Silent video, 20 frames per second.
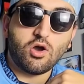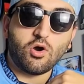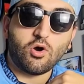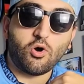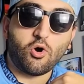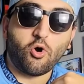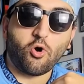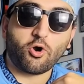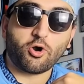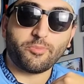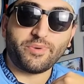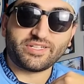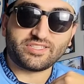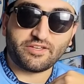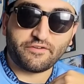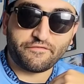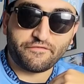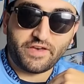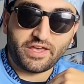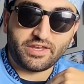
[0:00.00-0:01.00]
Horrible
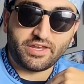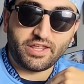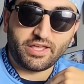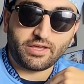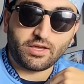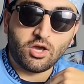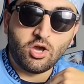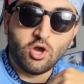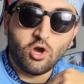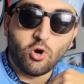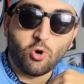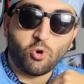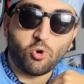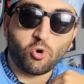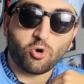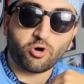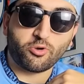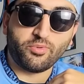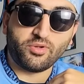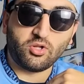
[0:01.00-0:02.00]
defending,
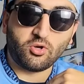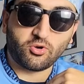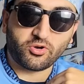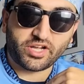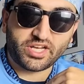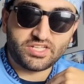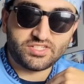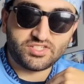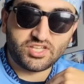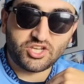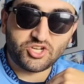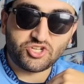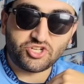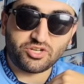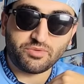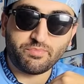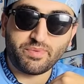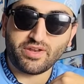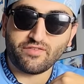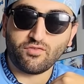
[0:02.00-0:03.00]
horrible organization,
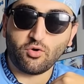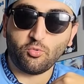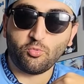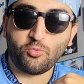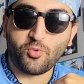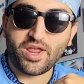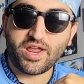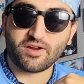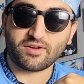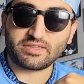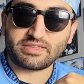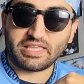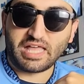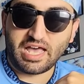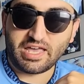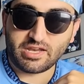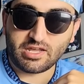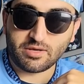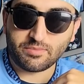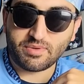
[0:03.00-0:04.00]
a bit of a weird
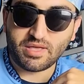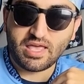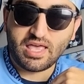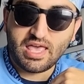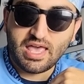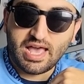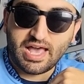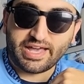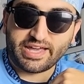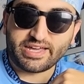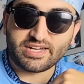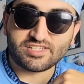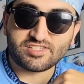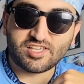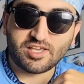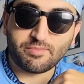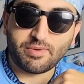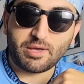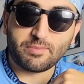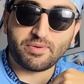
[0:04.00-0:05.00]
lineup, I gotta
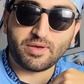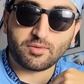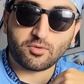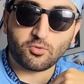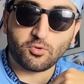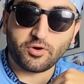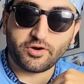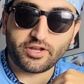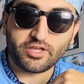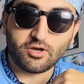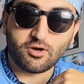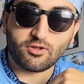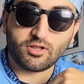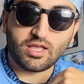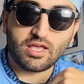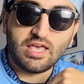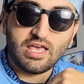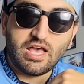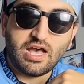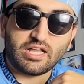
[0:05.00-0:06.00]
say, by Pep
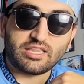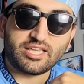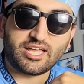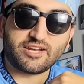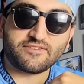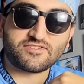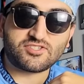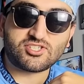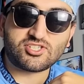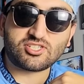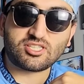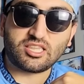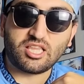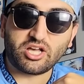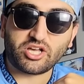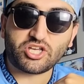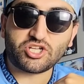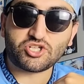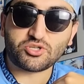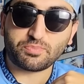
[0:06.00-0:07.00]
Guardiola. A lot of
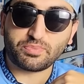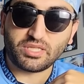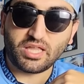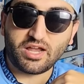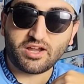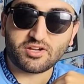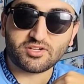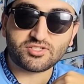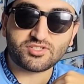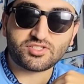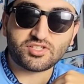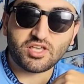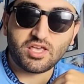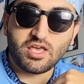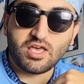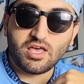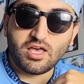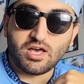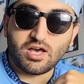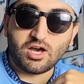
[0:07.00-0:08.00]
sluggish players,
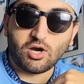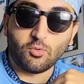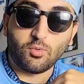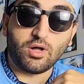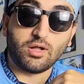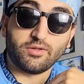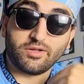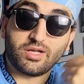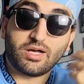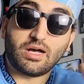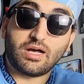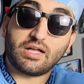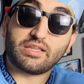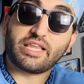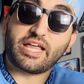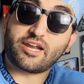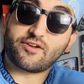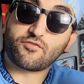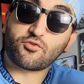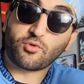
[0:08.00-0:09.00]
a
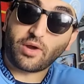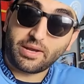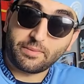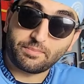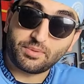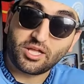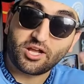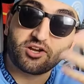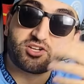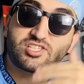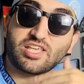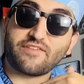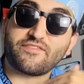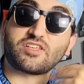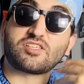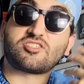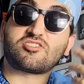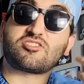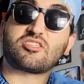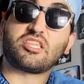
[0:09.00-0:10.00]
lot of great players
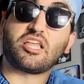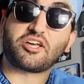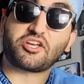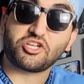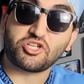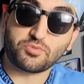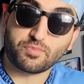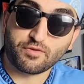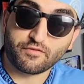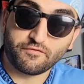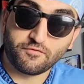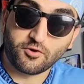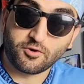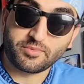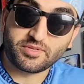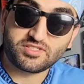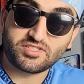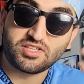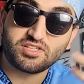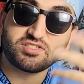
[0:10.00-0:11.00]
having sluggish
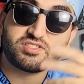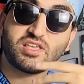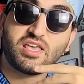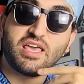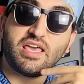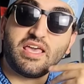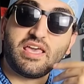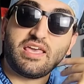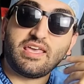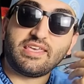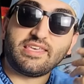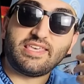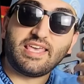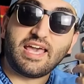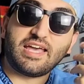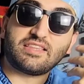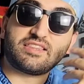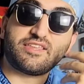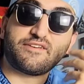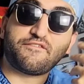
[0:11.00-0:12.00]
performances,
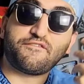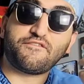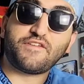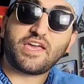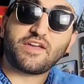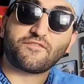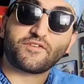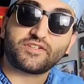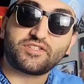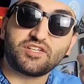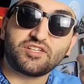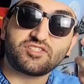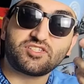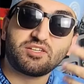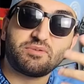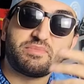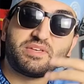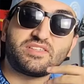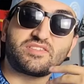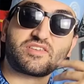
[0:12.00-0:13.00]
yet the
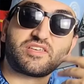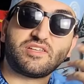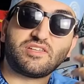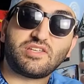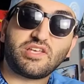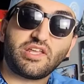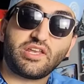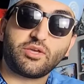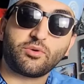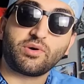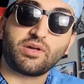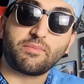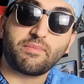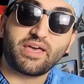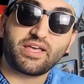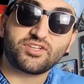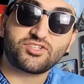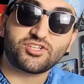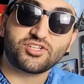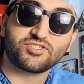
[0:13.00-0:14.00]
favoritism is continuing on
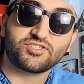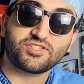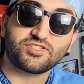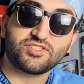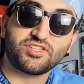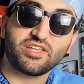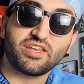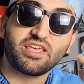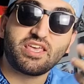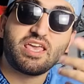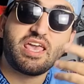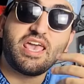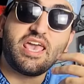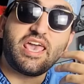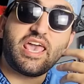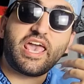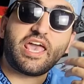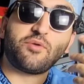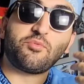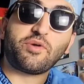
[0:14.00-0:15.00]
Manchester City,
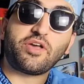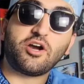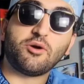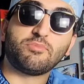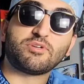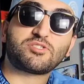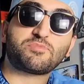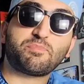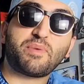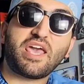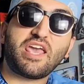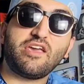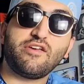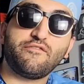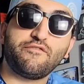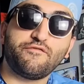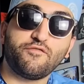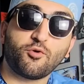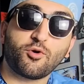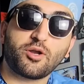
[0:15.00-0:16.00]
and we almost
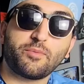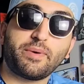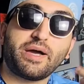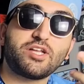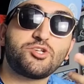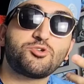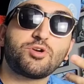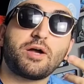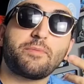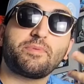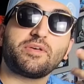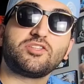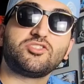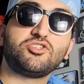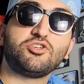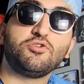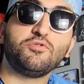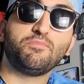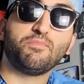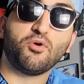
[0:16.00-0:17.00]
paid for it by dropping
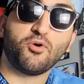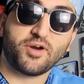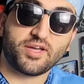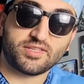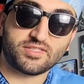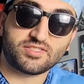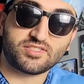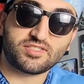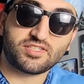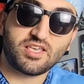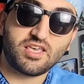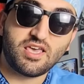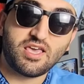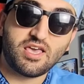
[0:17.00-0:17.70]
2 points.